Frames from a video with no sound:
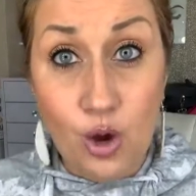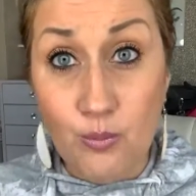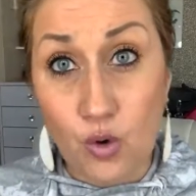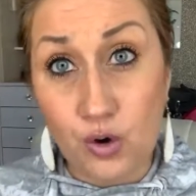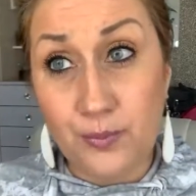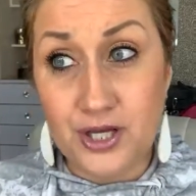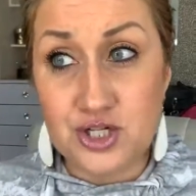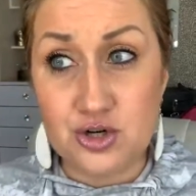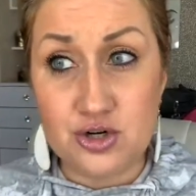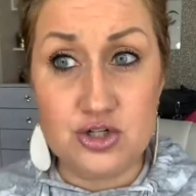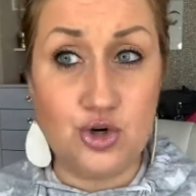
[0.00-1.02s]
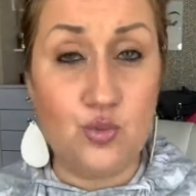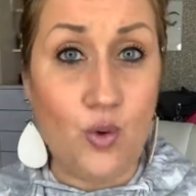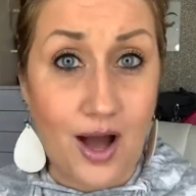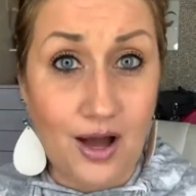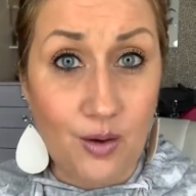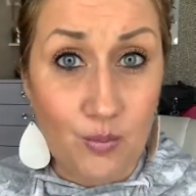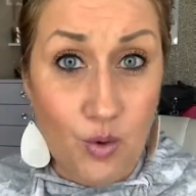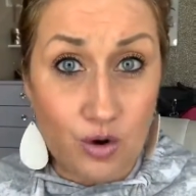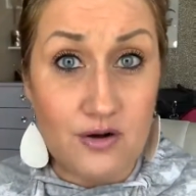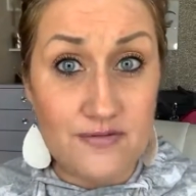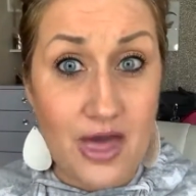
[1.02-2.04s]
more pictures or want
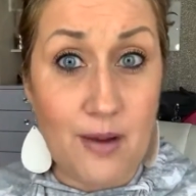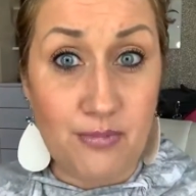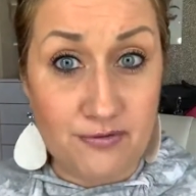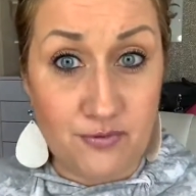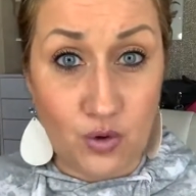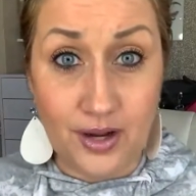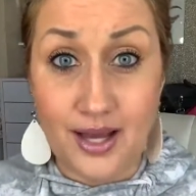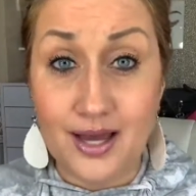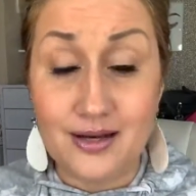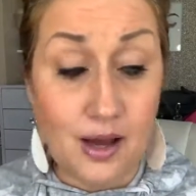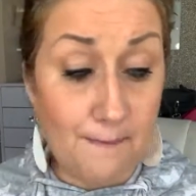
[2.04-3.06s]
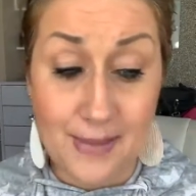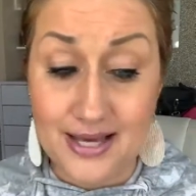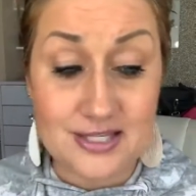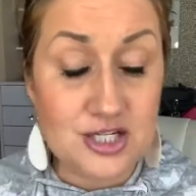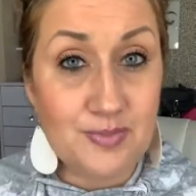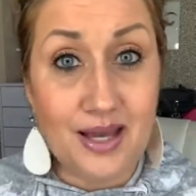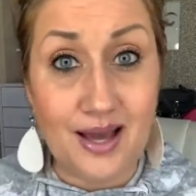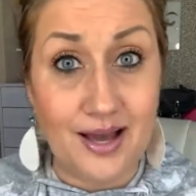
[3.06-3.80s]
more of that beforehand, message me.